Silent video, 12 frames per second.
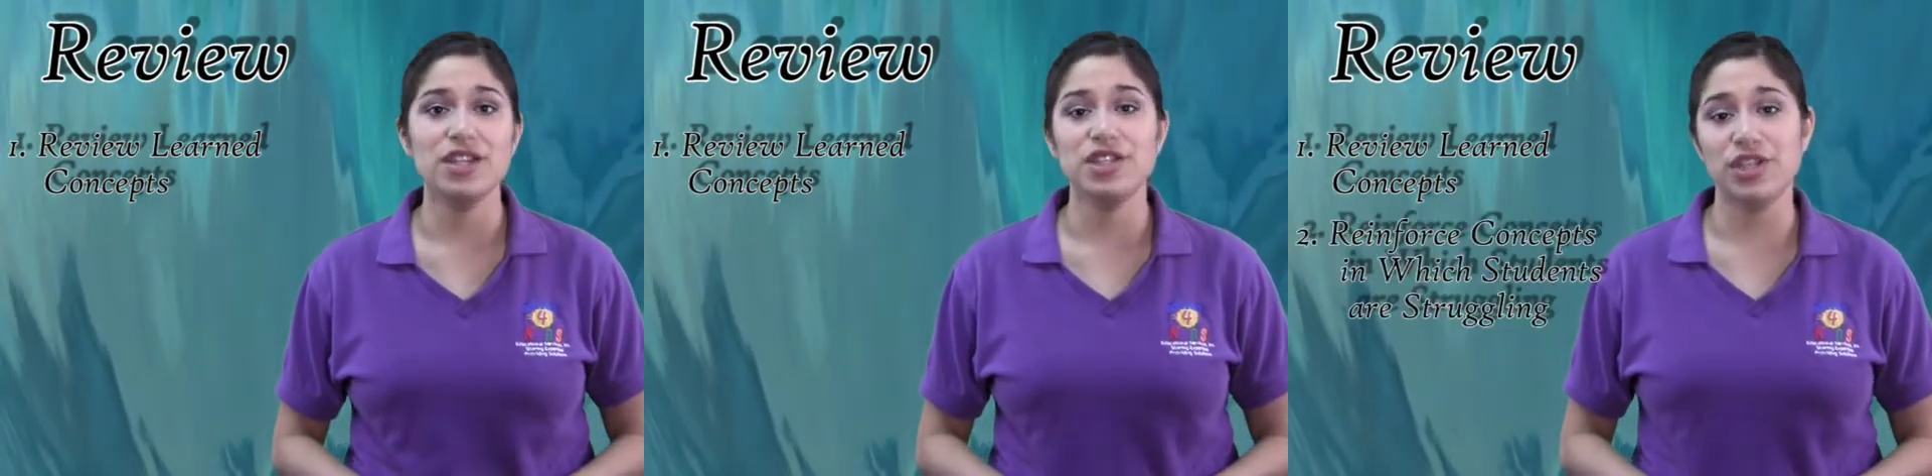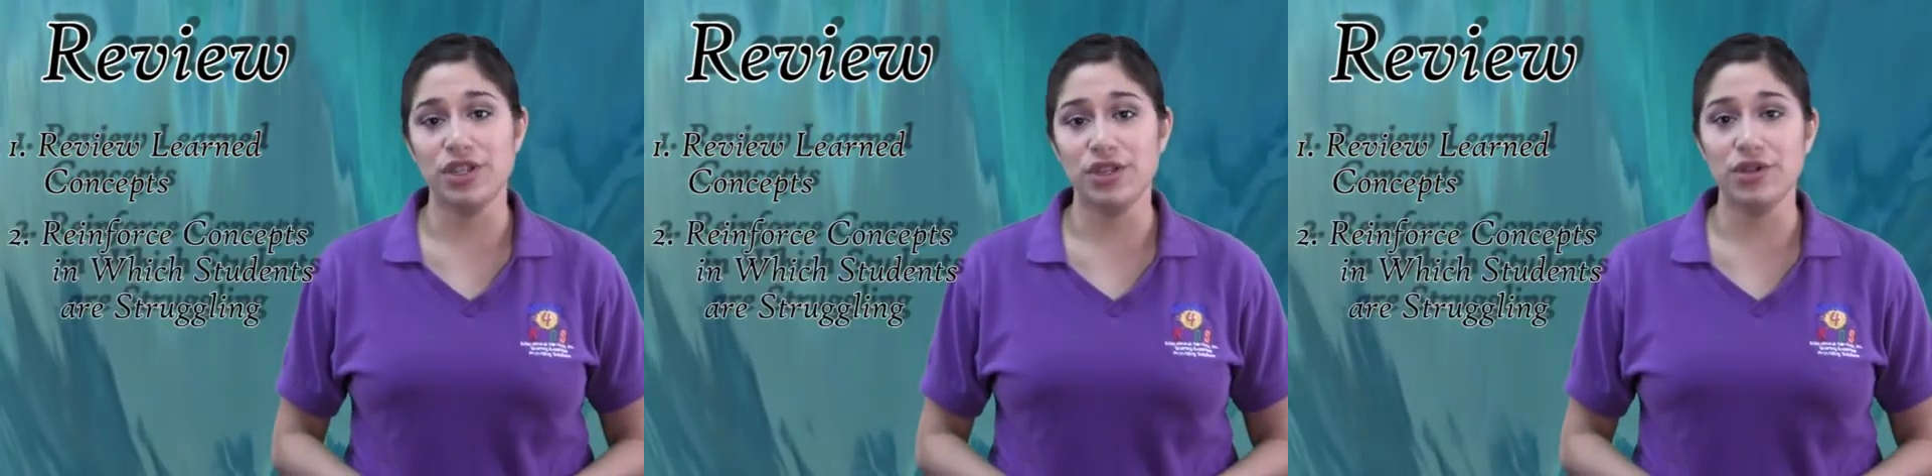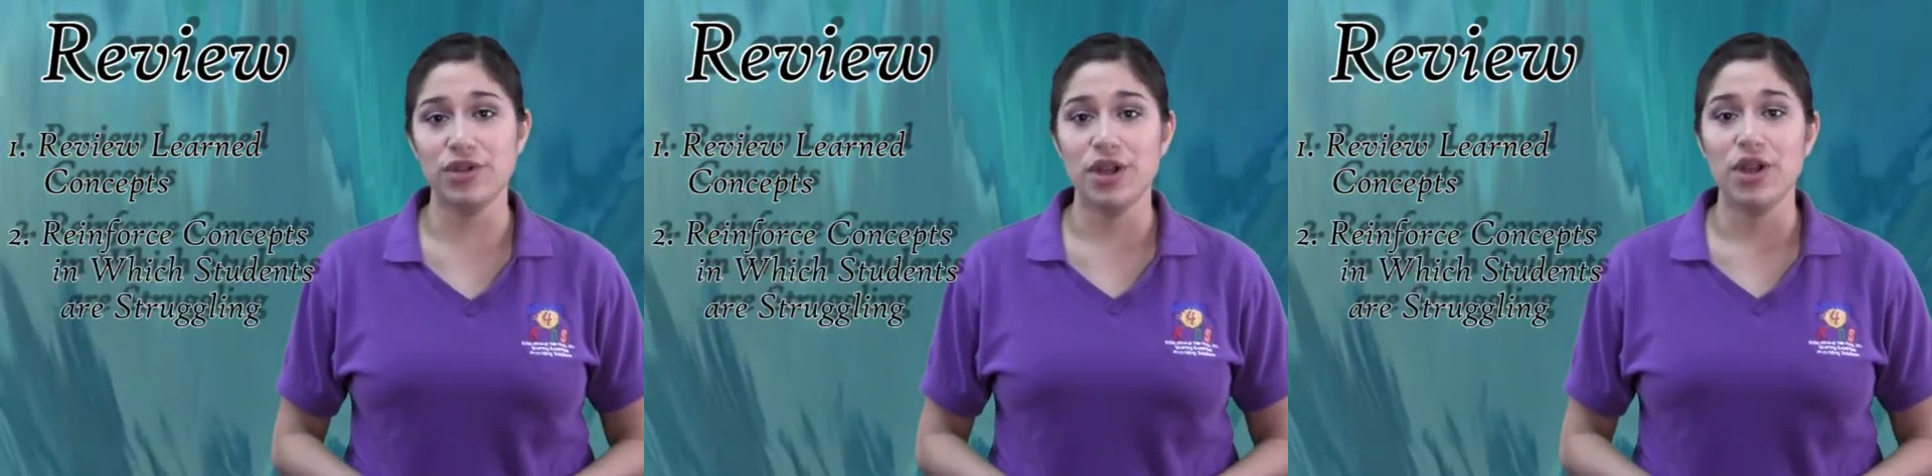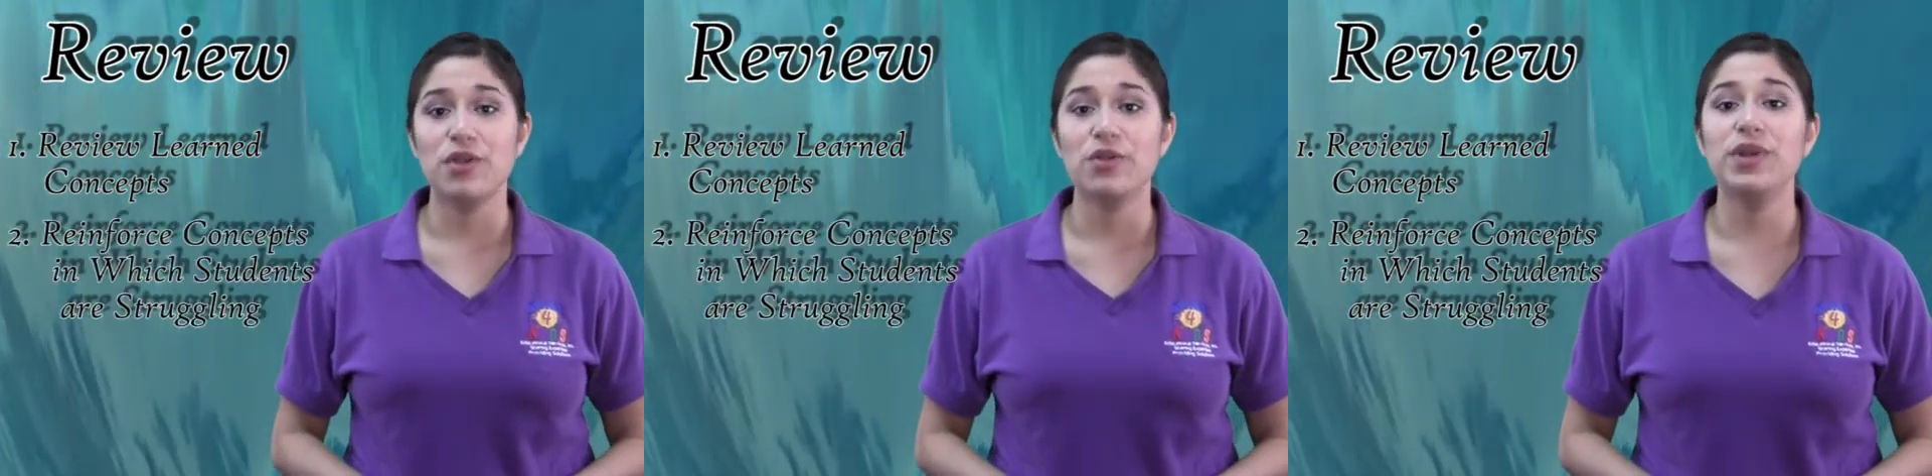2.
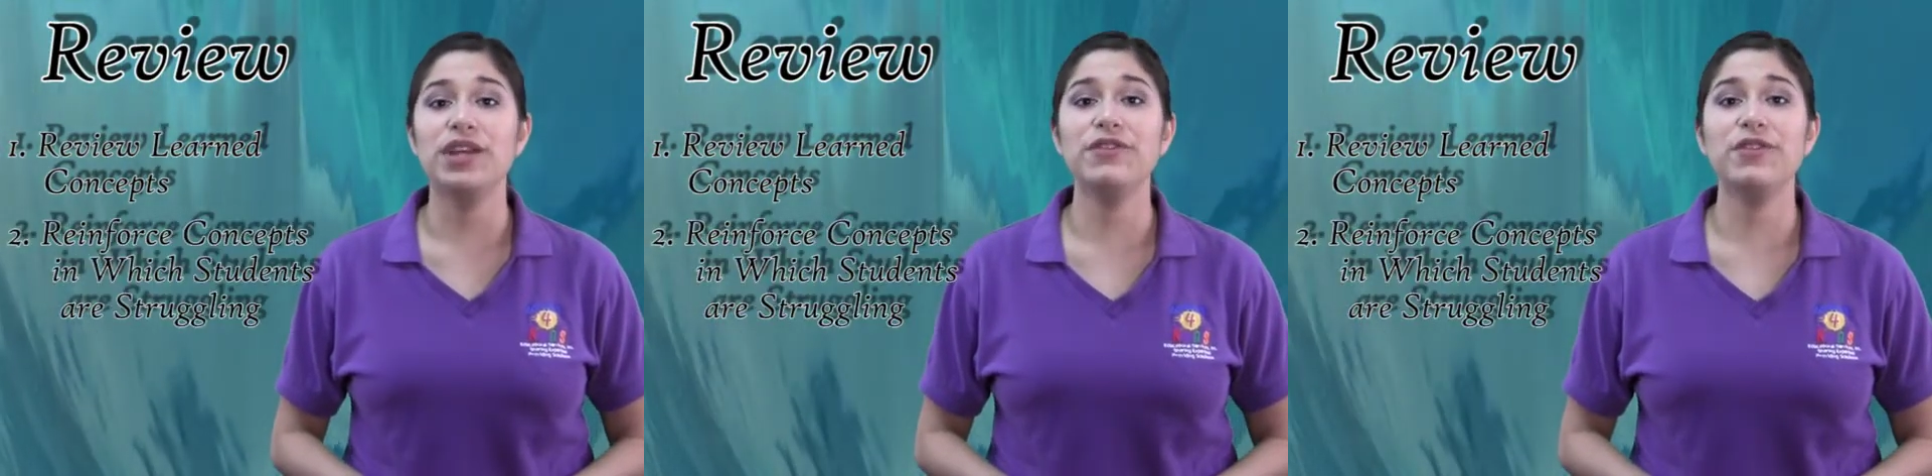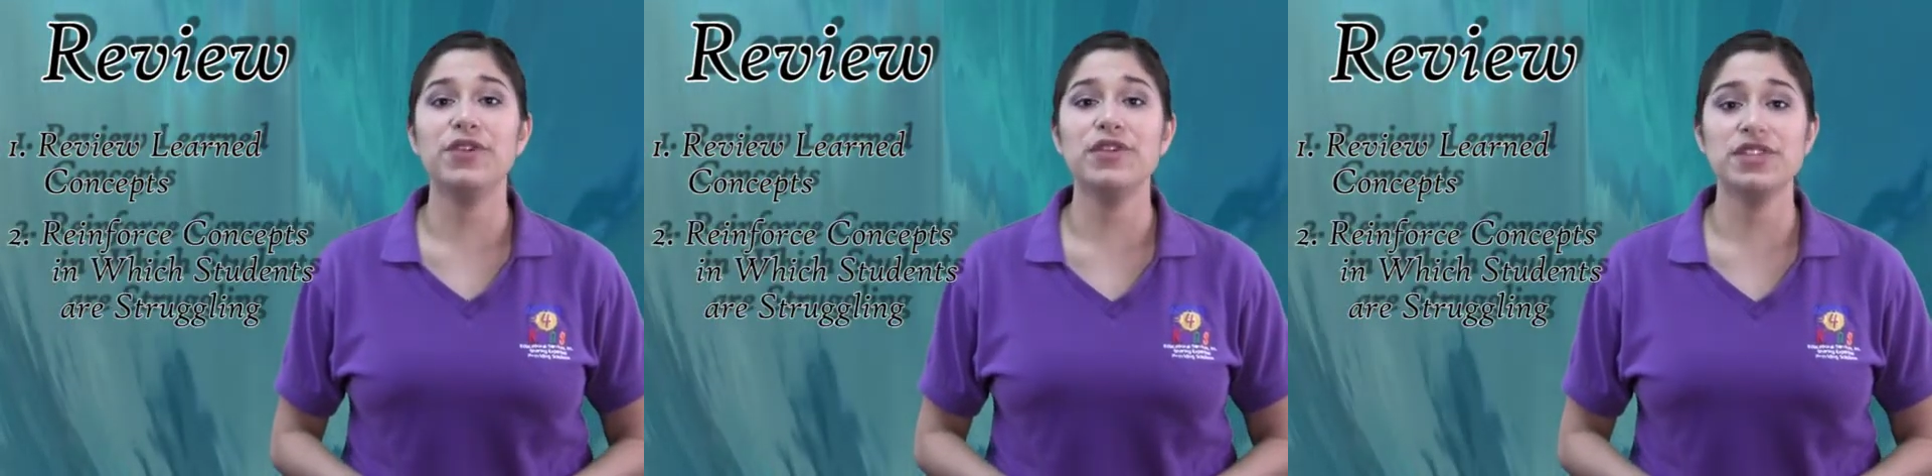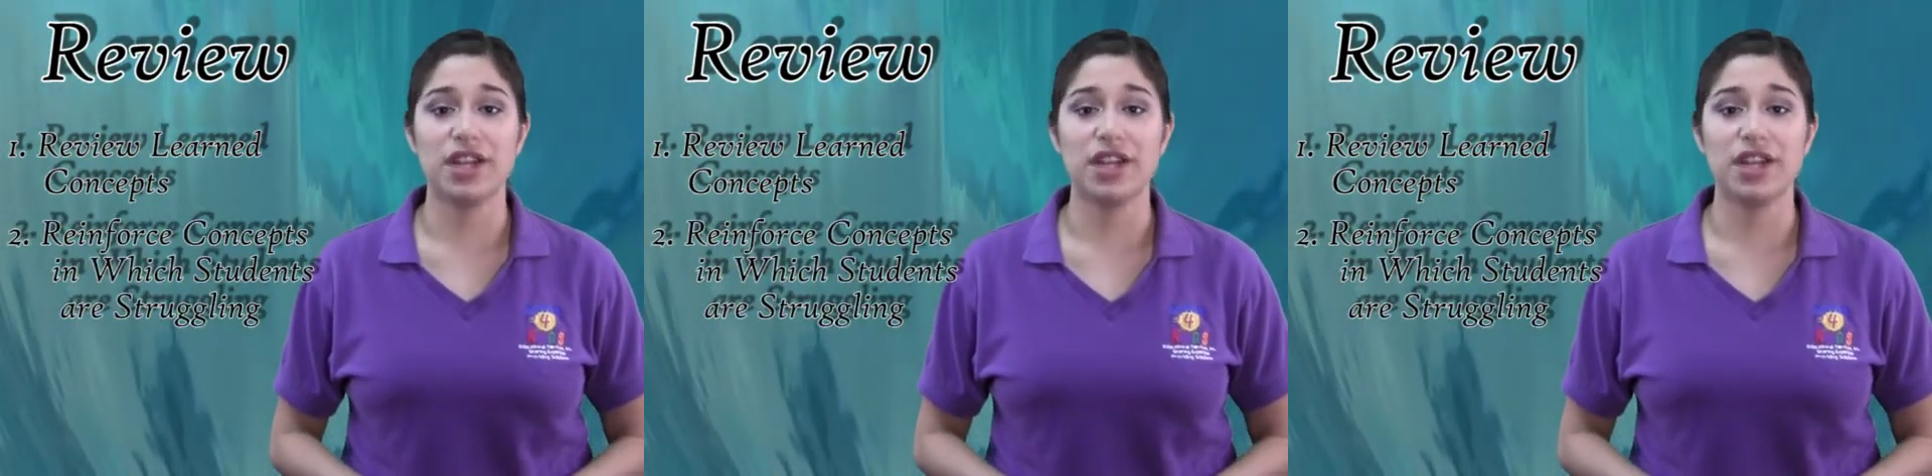Reinforce